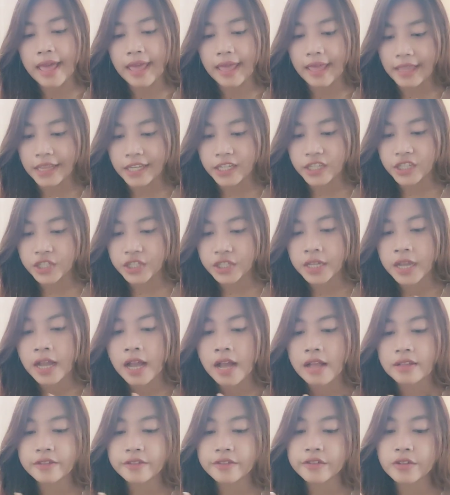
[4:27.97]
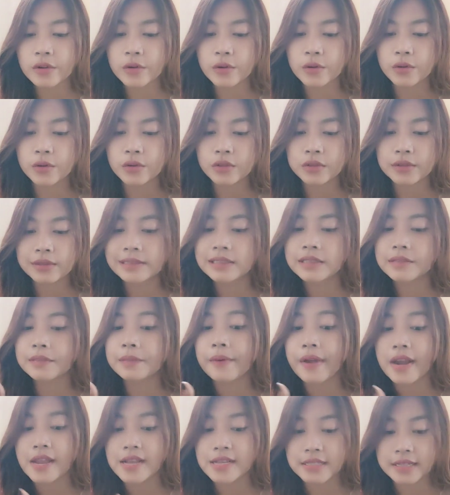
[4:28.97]
Age to the
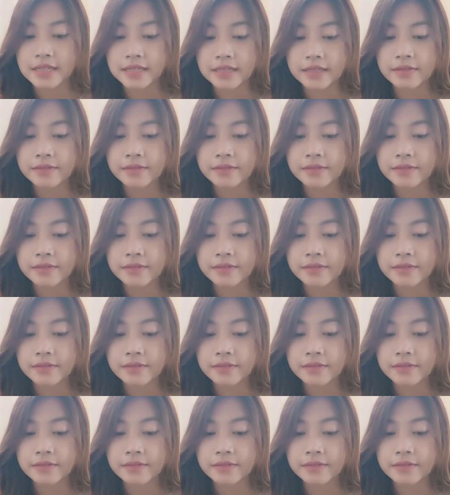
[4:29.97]
present.